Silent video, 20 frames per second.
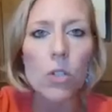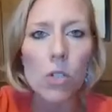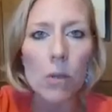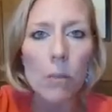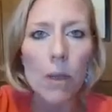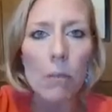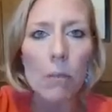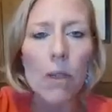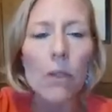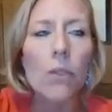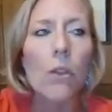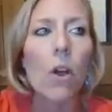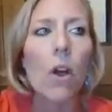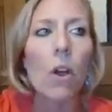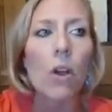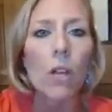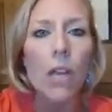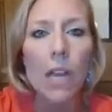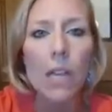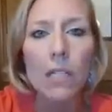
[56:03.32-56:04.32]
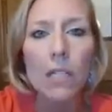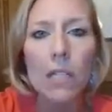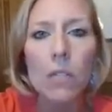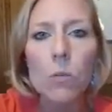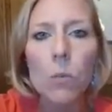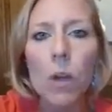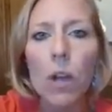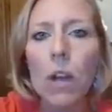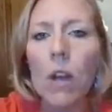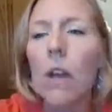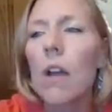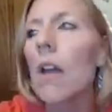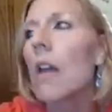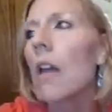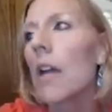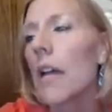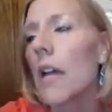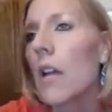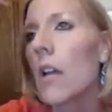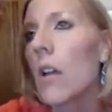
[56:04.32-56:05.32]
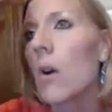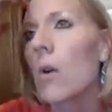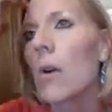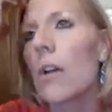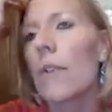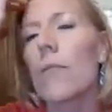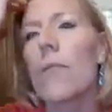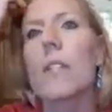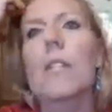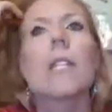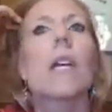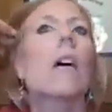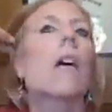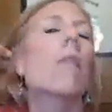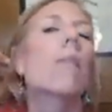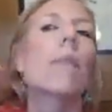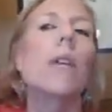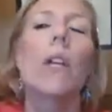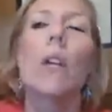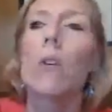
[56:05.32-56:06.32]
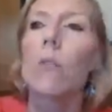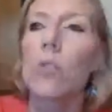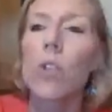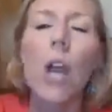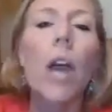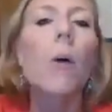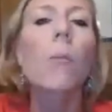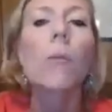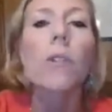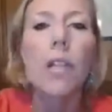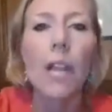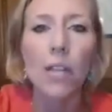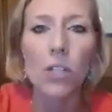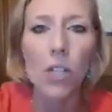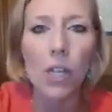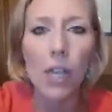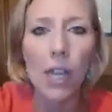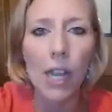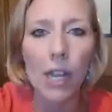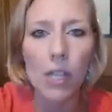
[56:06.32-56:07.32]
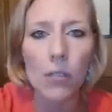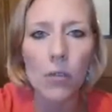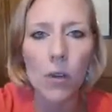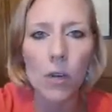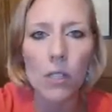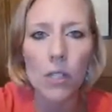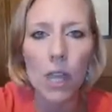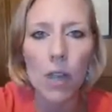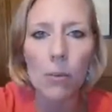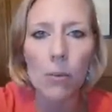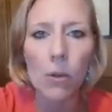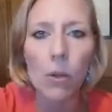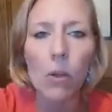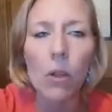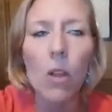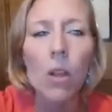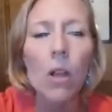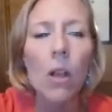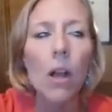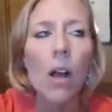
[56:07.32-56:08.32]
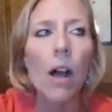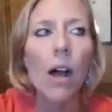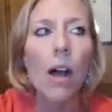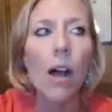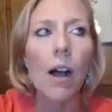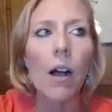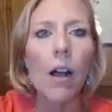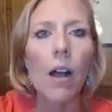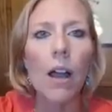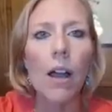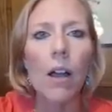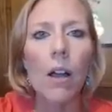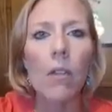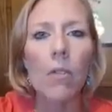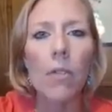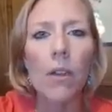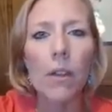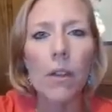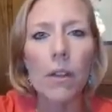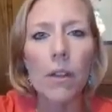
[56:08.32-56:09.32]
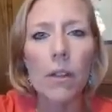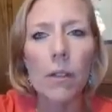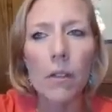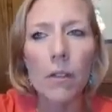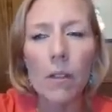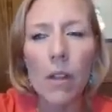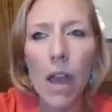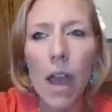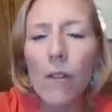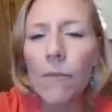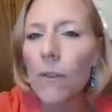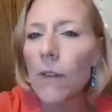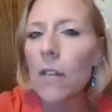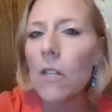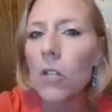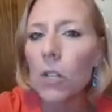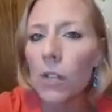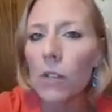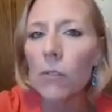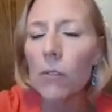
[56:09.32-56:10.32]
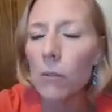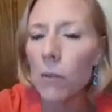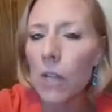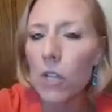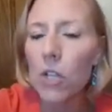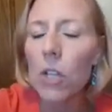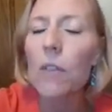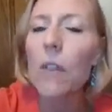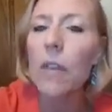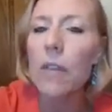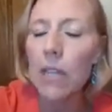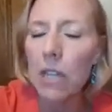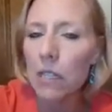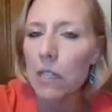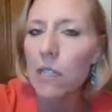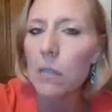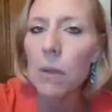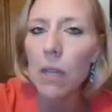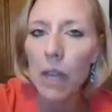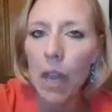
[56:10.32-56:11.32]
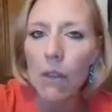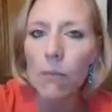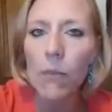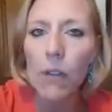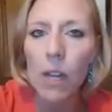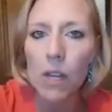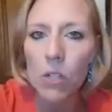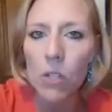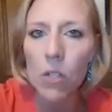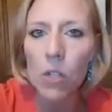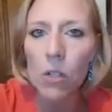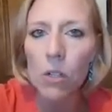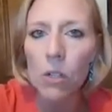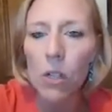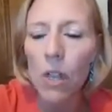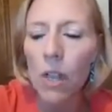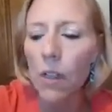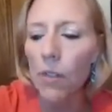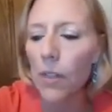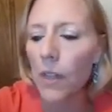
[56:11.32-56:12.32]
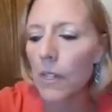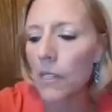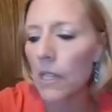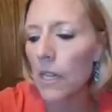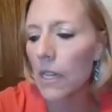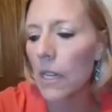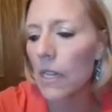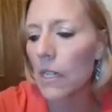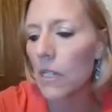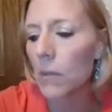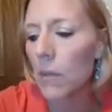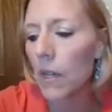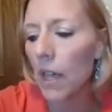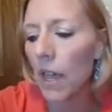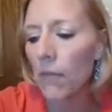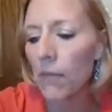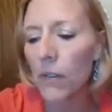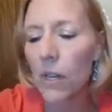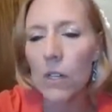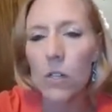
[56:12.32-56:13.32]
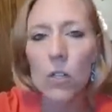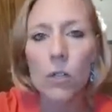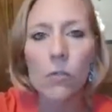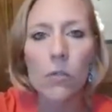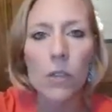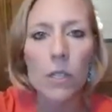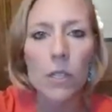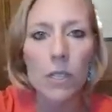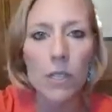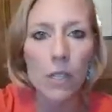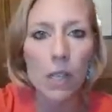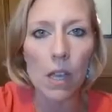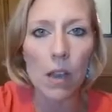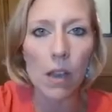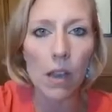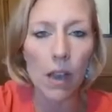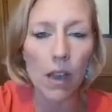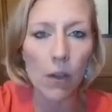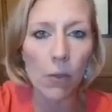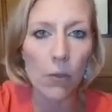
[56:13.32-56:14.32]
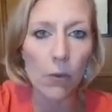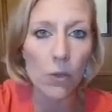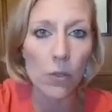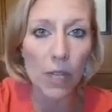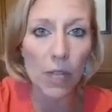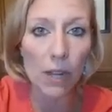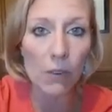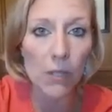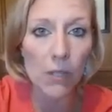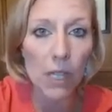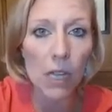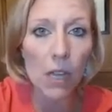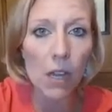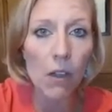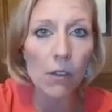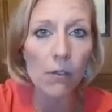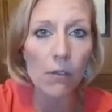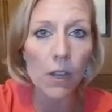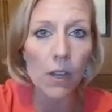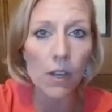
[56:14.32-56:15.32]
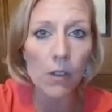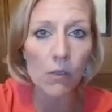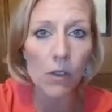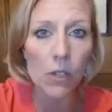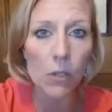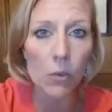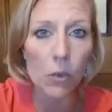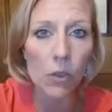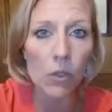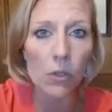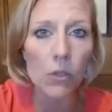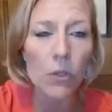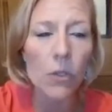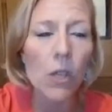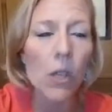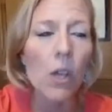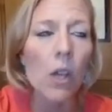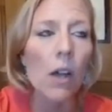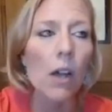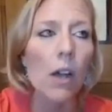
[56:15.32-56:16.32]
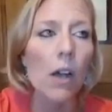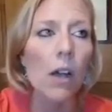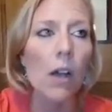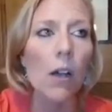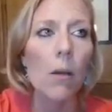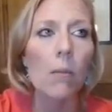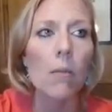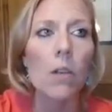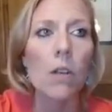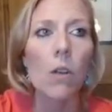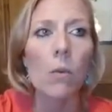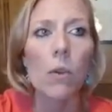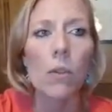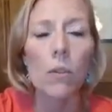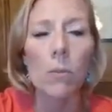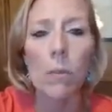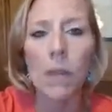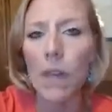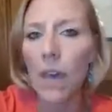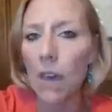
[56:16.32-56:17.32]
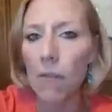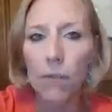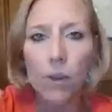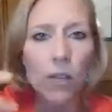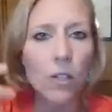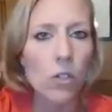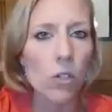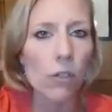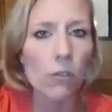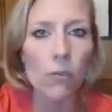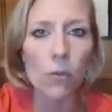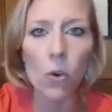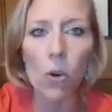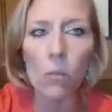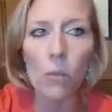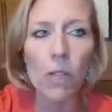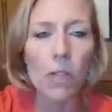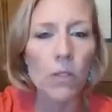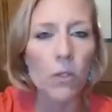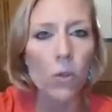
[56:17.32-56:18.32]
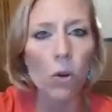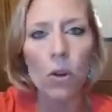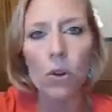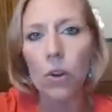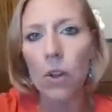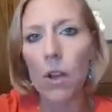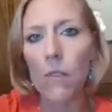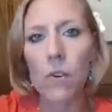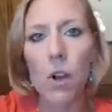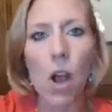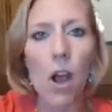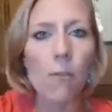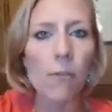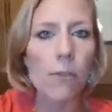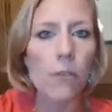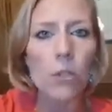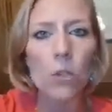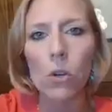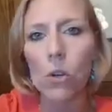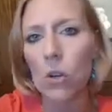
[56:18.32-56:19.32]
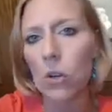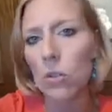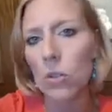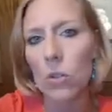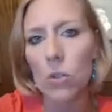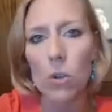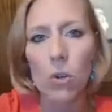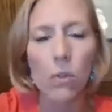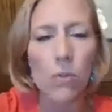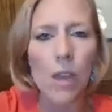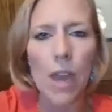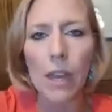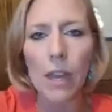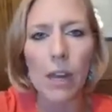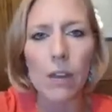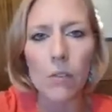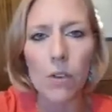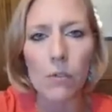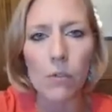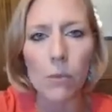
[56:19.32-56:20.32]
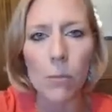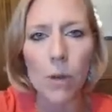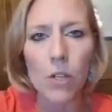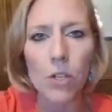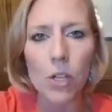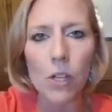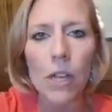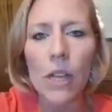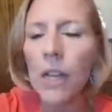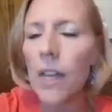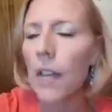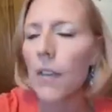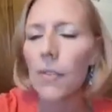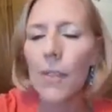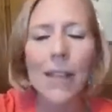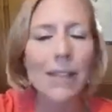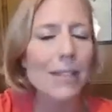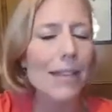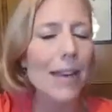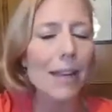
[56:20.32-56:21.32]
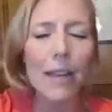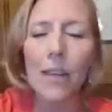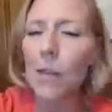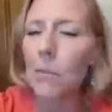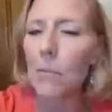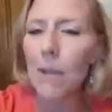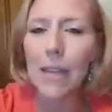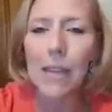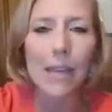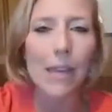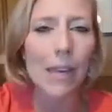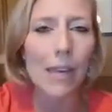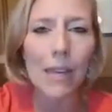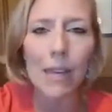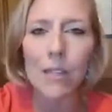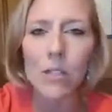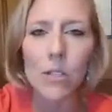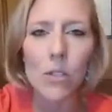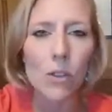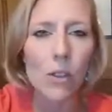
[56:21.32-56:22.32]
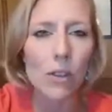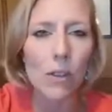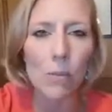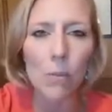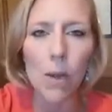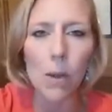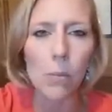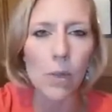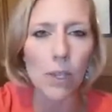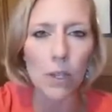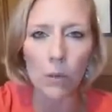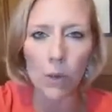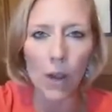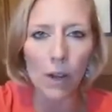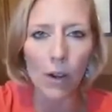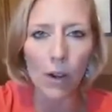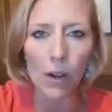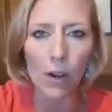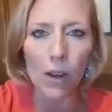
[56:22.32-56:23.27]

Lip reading: amendment, there are cases where, if it's a, child protection case, for example, the confidential information that needs to be confidential, things that need to be confidential for the health or safety of individuals, whether it be confidential informants or undercover officers or that kind of information, that's not going to make it into the public record.